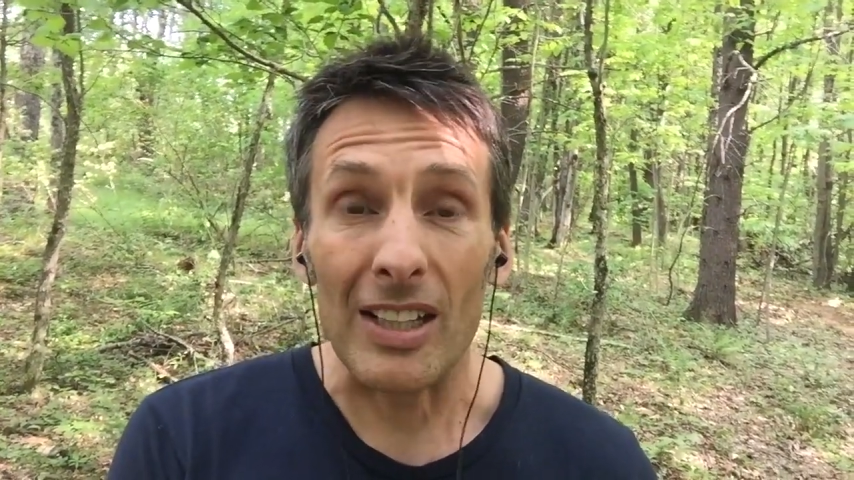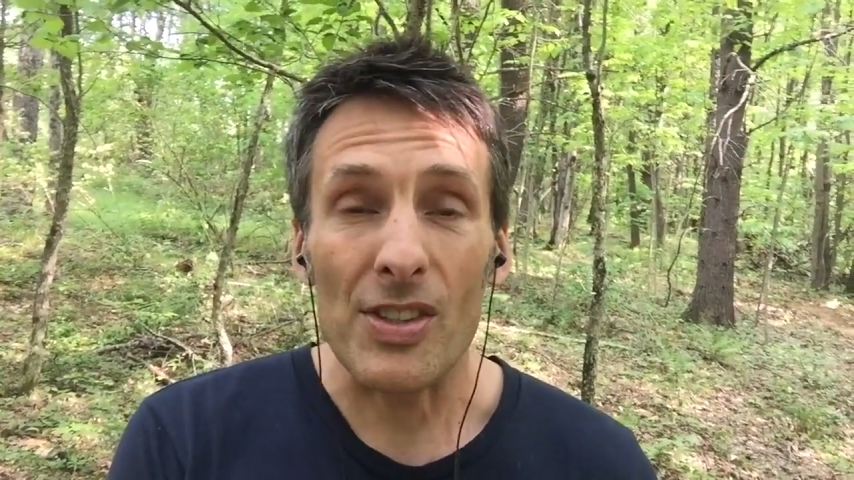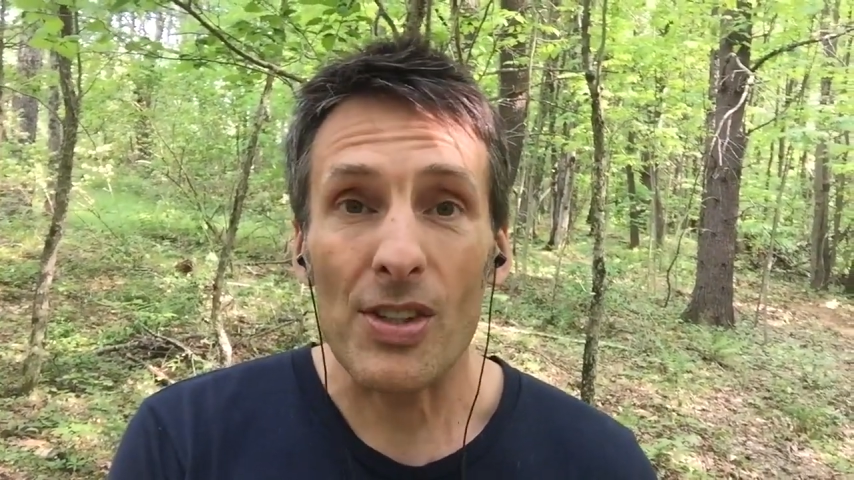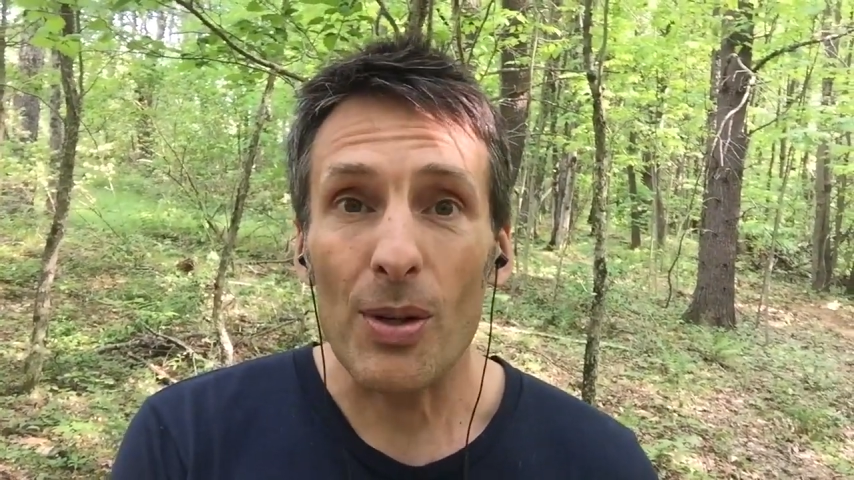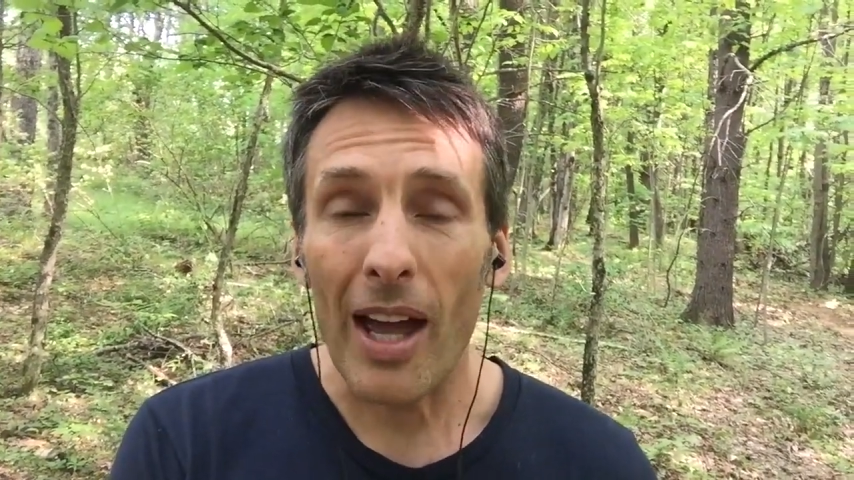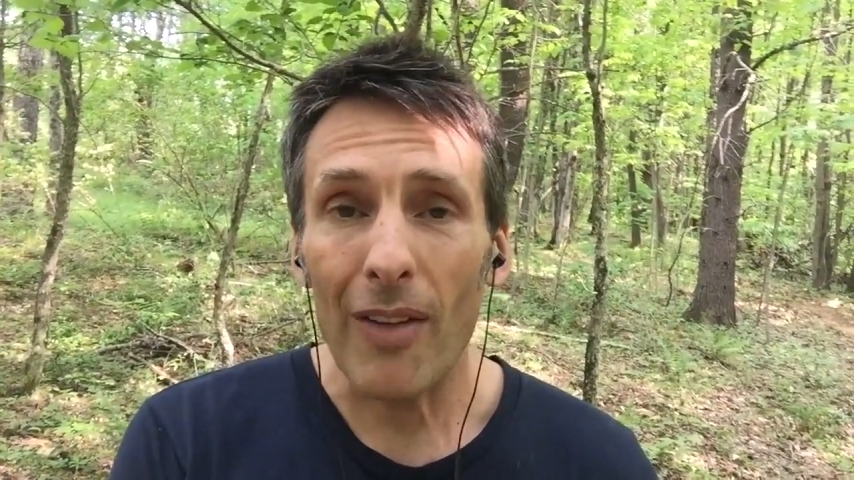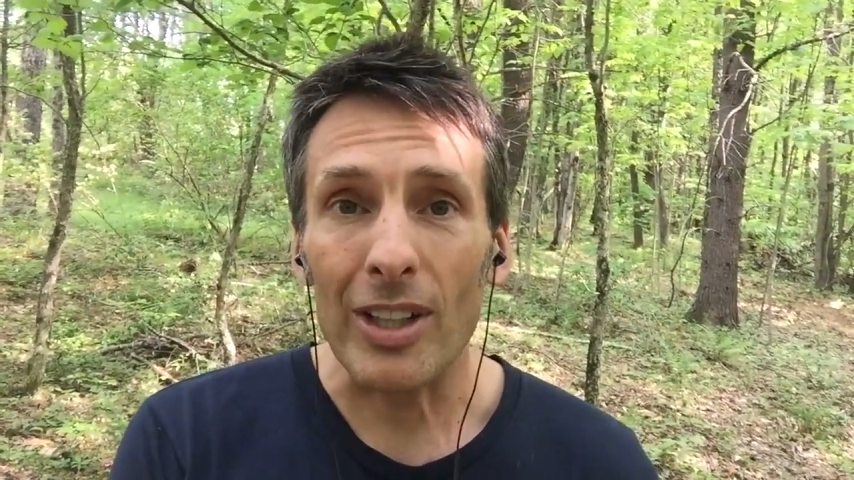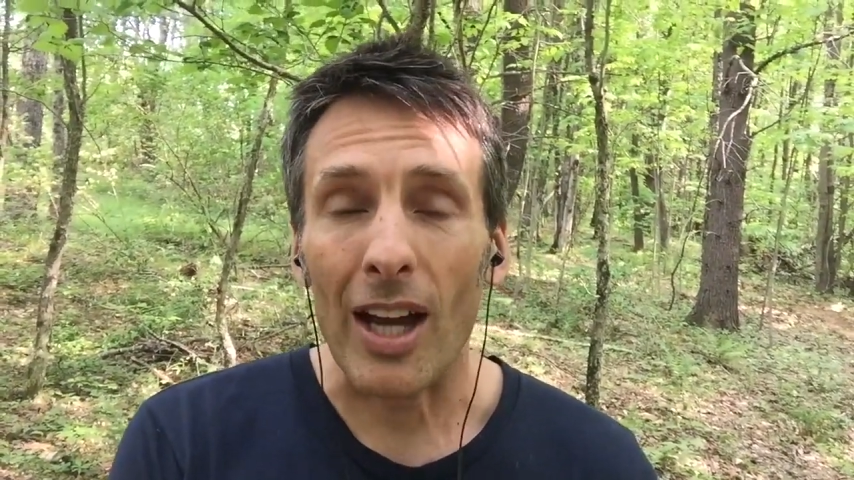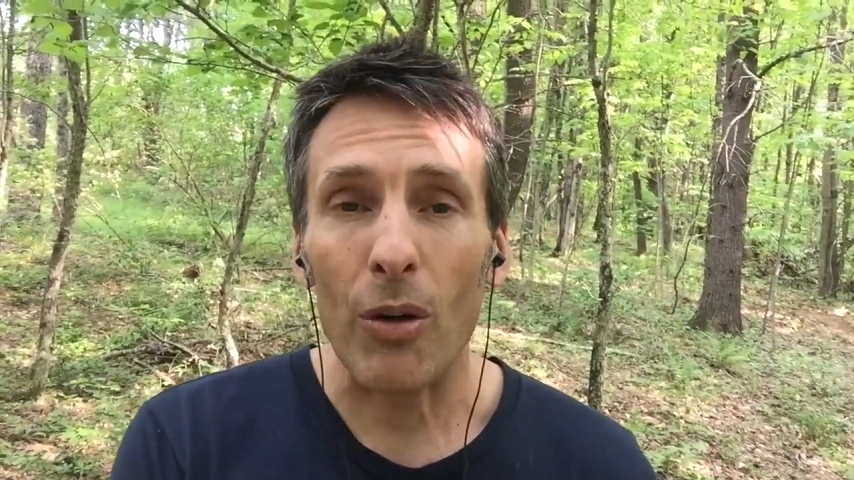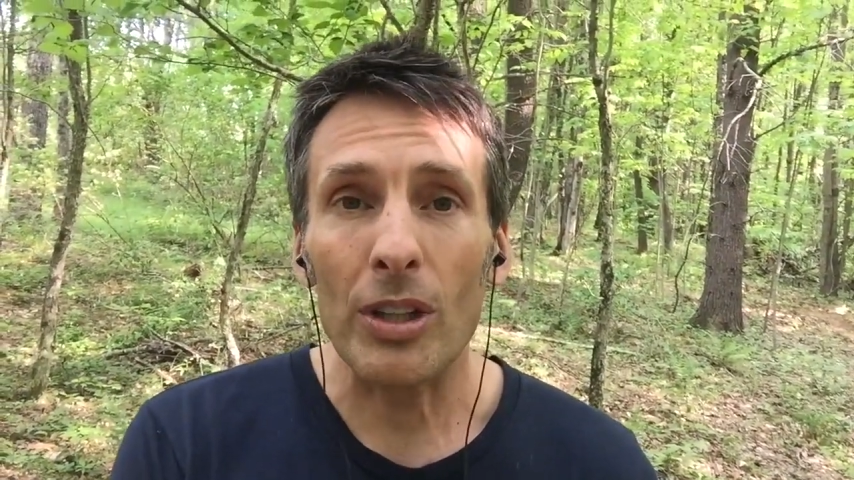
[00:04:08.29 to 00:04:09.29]
it's too
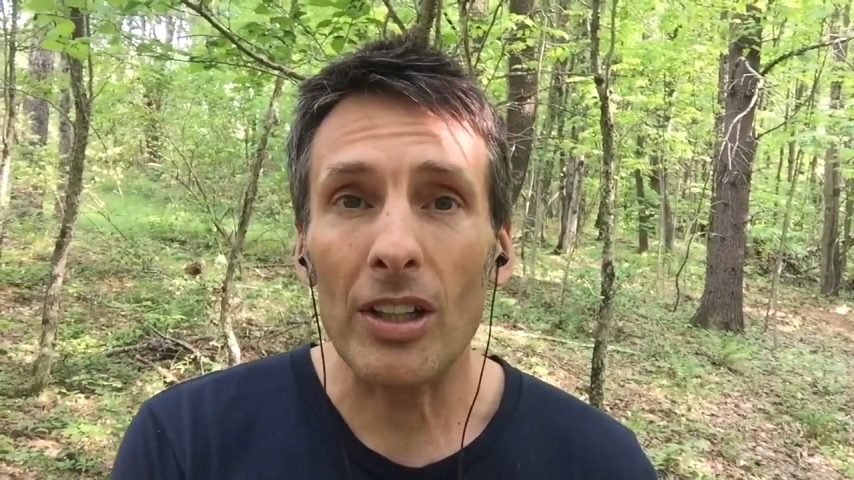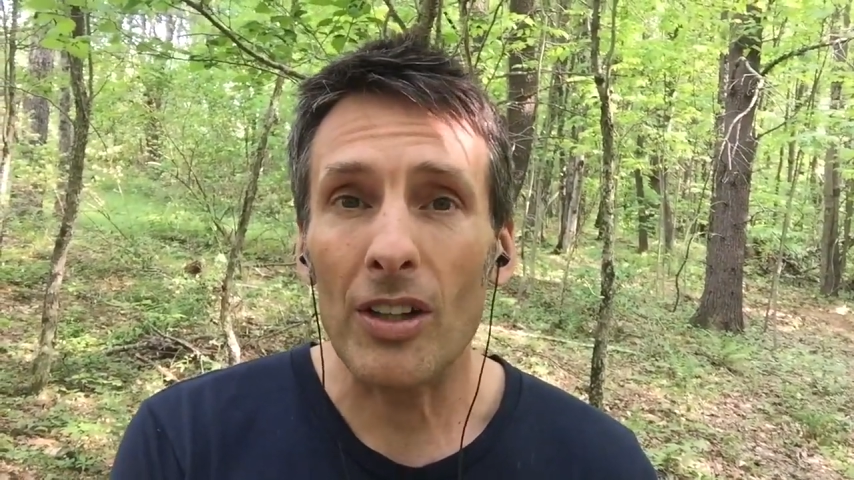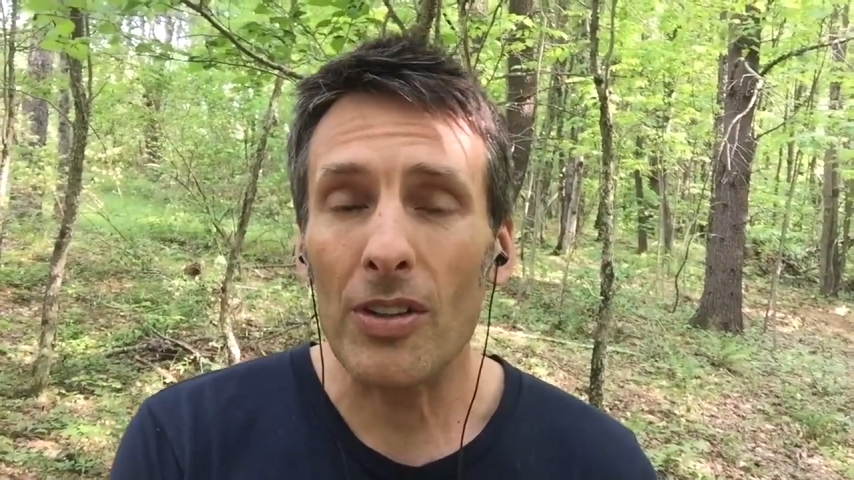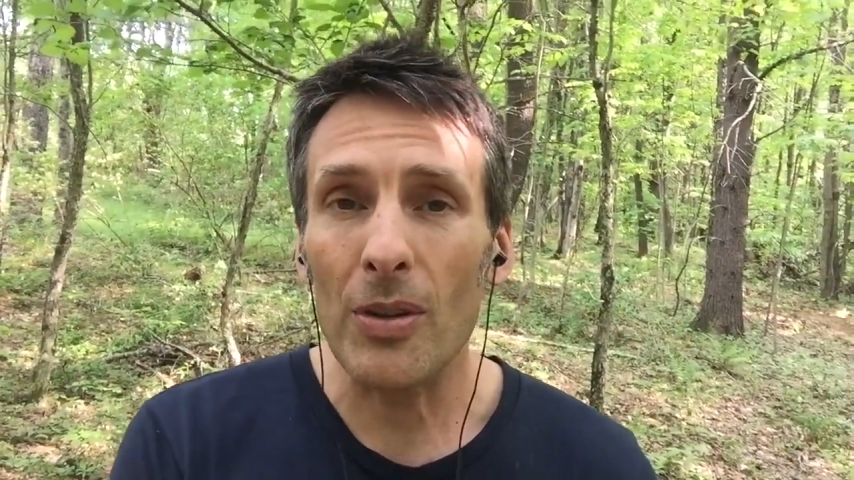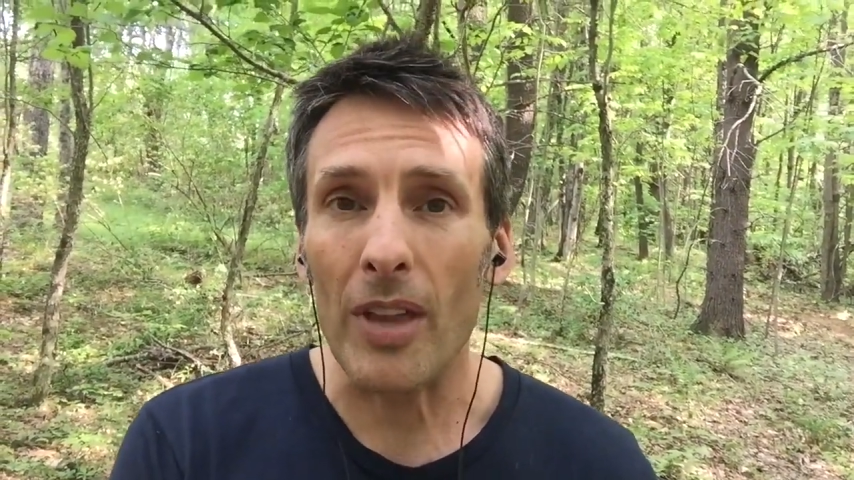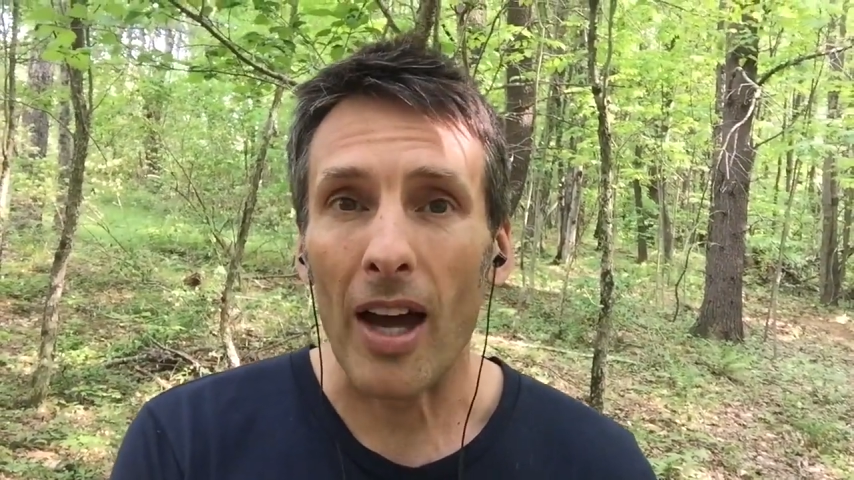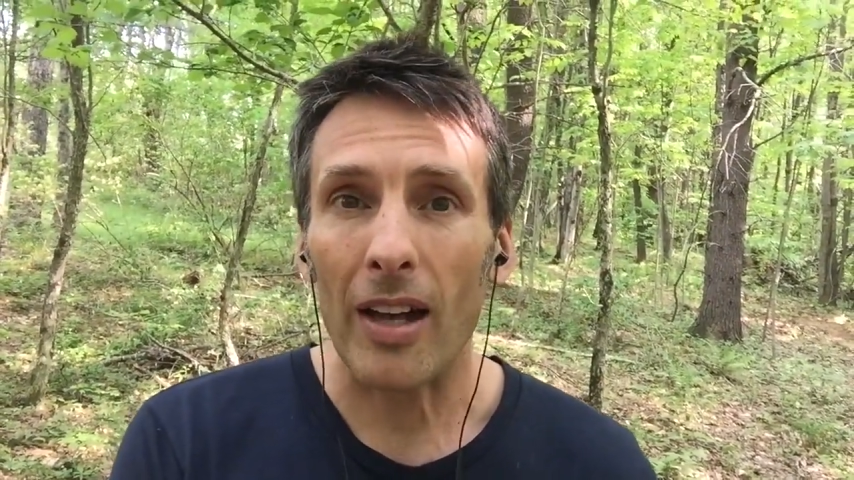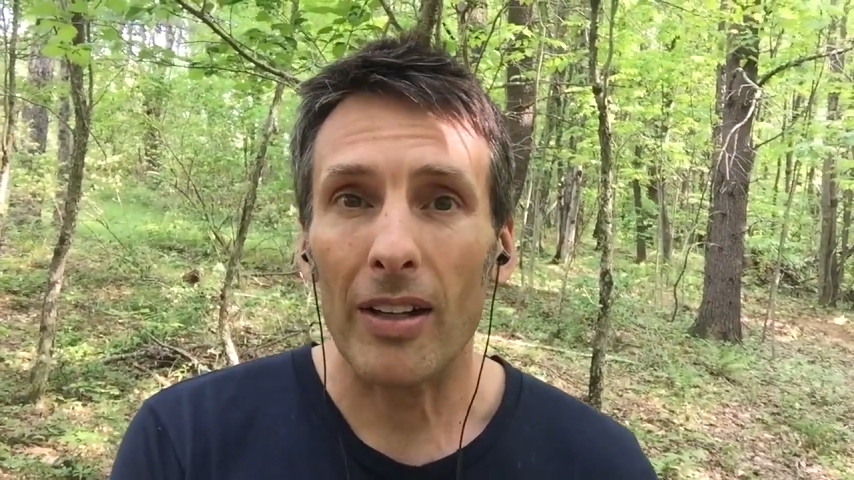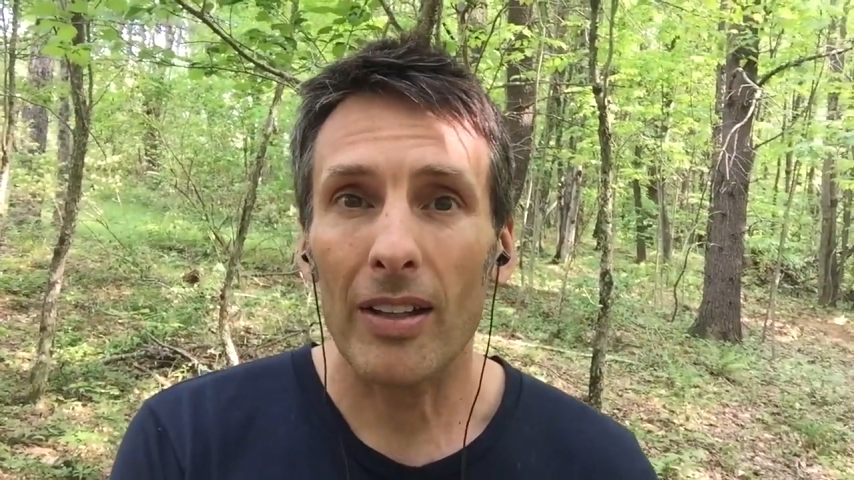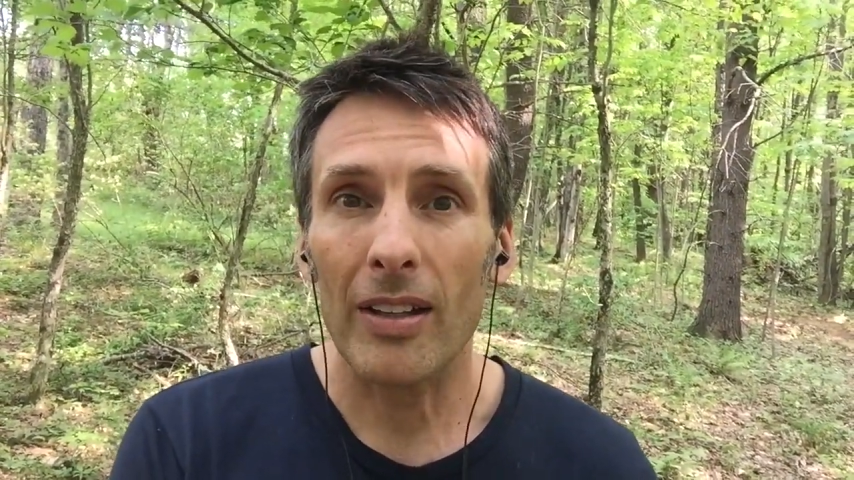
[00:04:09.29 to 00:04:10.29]
heavy. How are you going to do that?